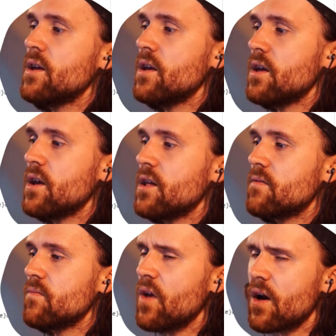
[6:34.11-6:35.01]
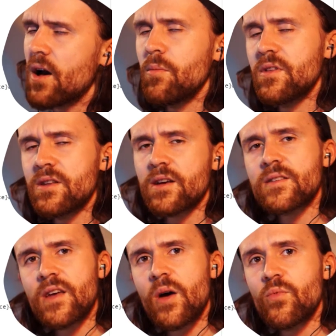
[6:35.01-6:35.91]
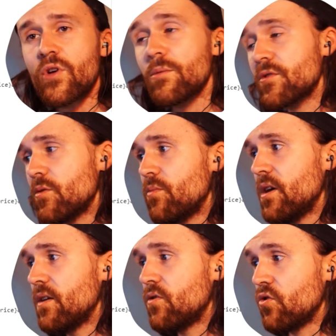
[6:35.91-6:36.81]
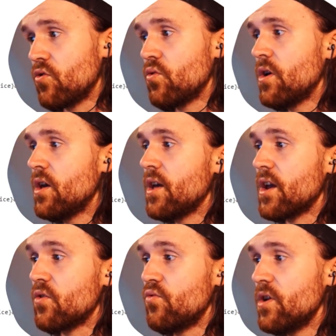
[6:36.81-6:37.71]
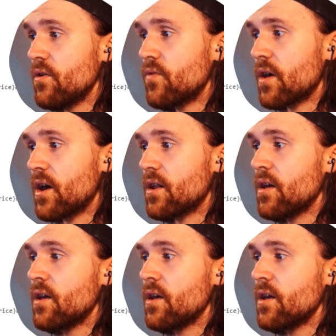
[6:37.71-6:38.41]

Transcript: And yeah, I mean, the next step would obviously be to get rid of that